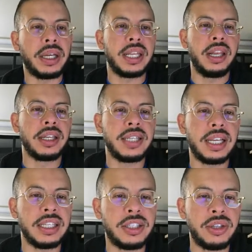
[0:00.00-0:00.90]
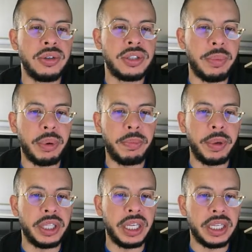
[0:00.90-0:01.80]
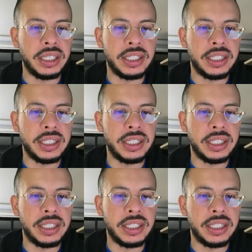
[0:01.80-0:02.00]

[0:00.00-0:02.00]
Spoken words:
and it looks like it's 2 separate buildings.